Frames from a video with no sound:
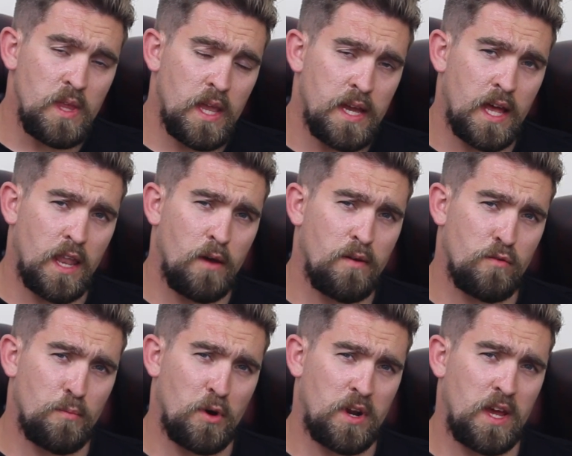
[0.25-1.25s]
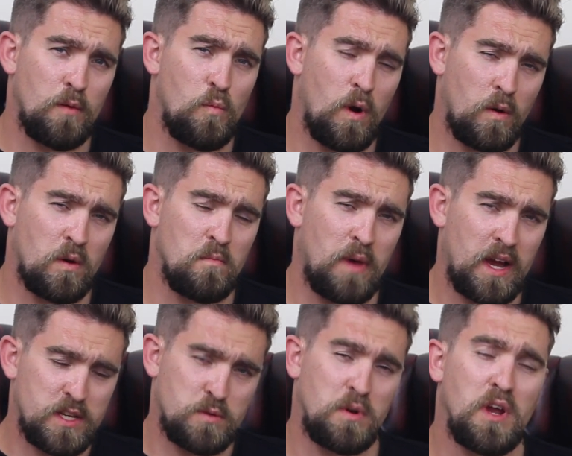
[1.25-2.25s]
Hello everybody and welcome
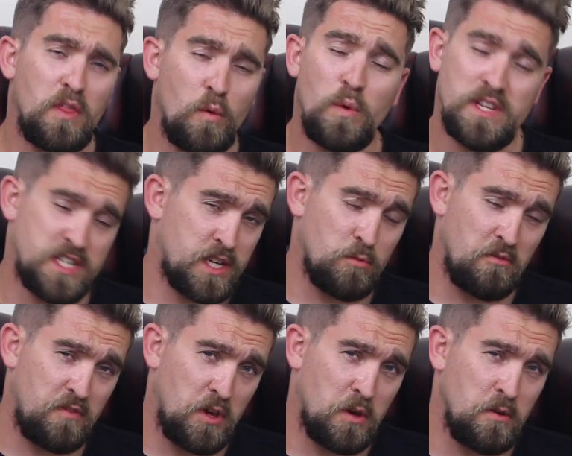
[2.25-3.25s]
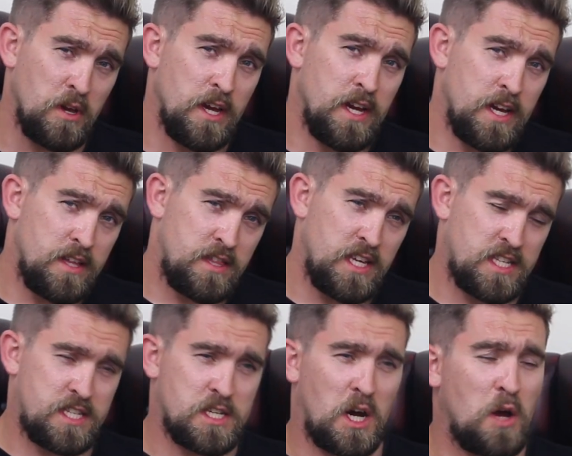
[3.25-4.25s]
back to another whiskey review.
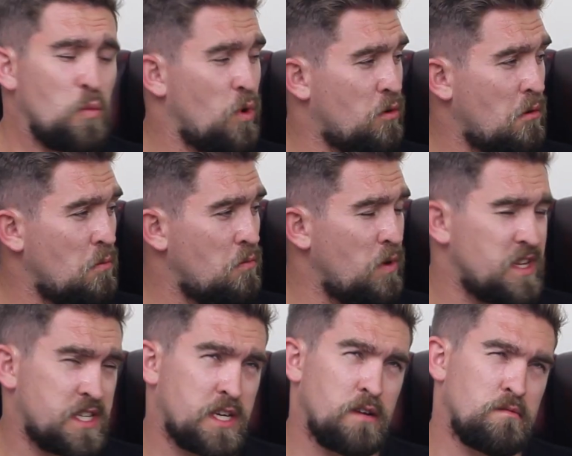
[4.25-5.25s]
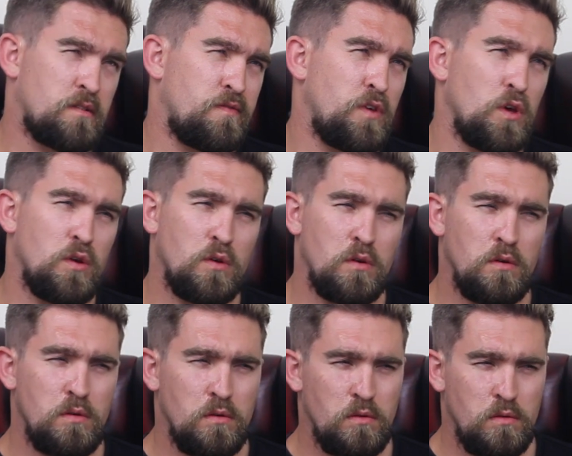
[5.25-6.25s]
This time we're on whiskey
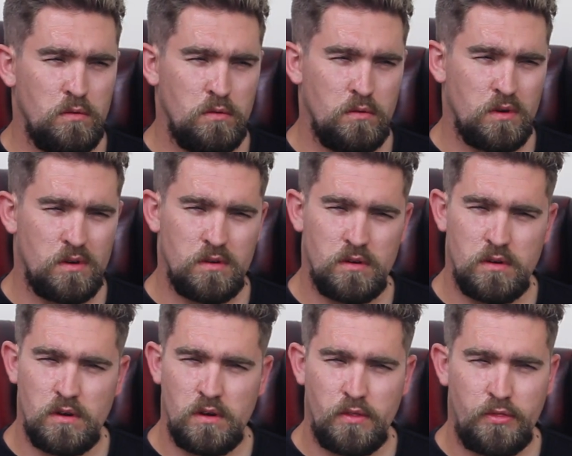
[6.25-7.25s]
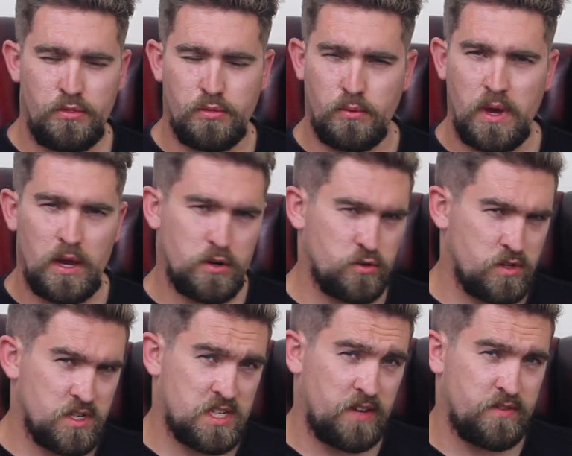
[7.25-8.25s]
review
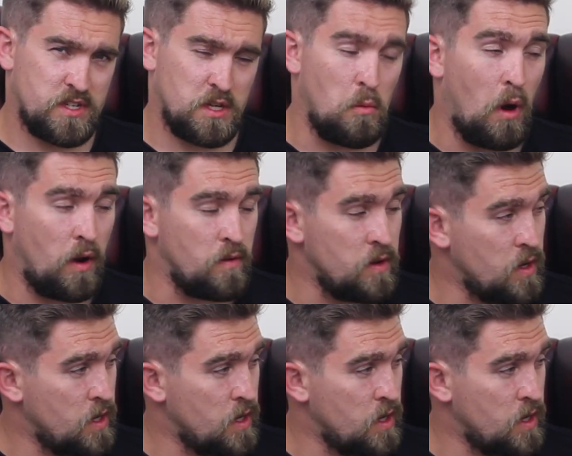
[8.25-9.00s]
371.